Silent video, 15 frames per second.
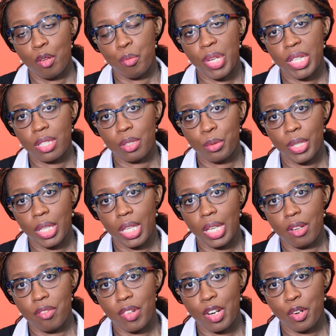better working
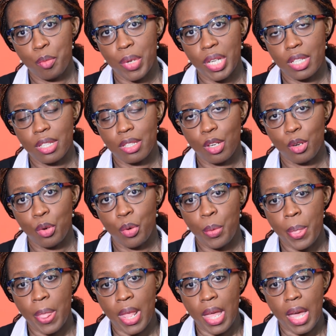environment. So
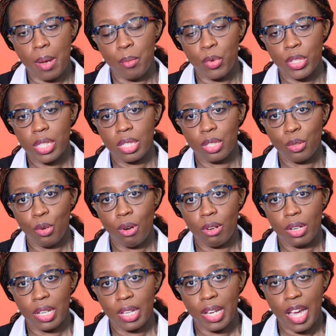I'm wishing you
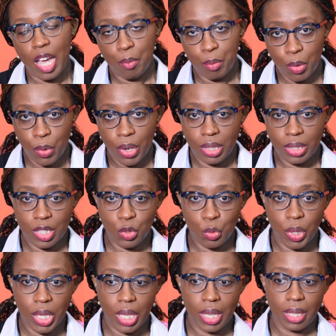all a happy Wellness
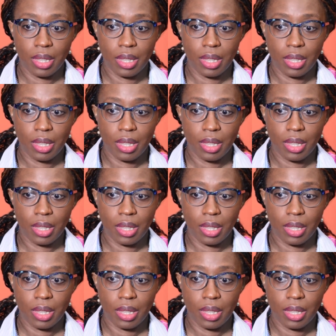Week.